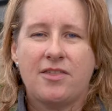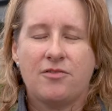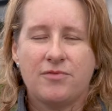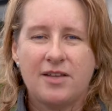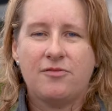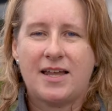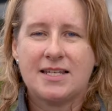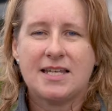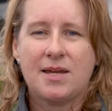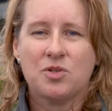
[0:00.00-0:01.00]
they're a really
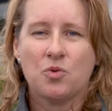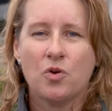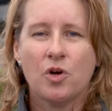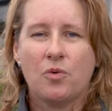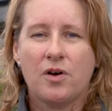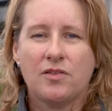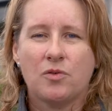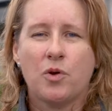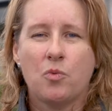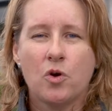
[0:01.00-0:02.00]
fun team to work with,
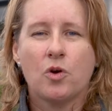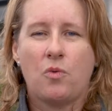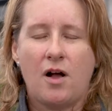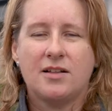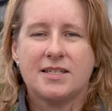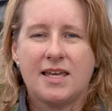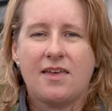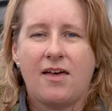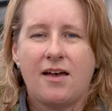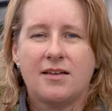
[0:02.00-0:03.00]
and we work well
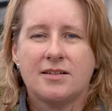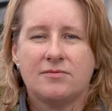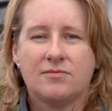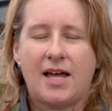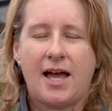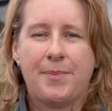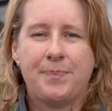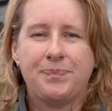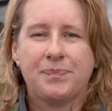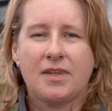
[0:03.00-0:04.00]
together.
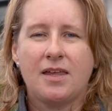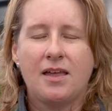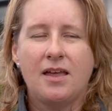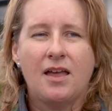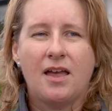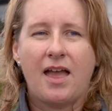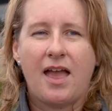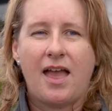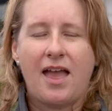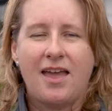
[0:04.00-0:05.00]
Um,
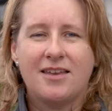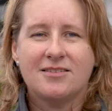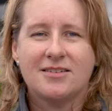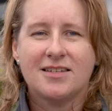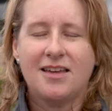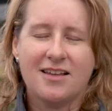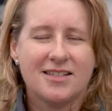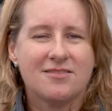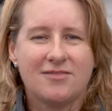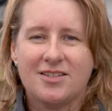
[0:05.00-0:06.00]
and yeah,
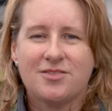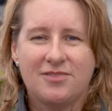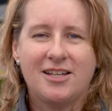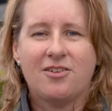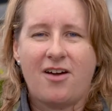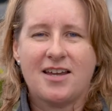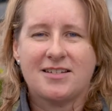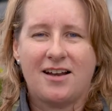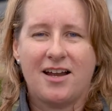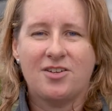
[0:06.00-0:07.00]
it's, it's really
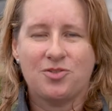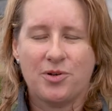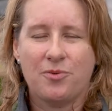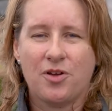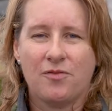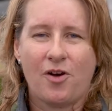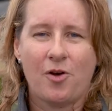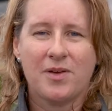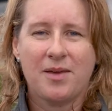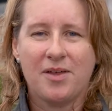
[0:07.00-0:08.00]
great, and I enjoy working for
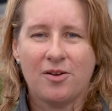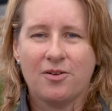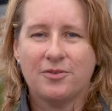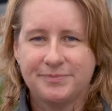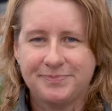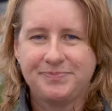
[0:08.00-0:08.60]
Homecare Medical.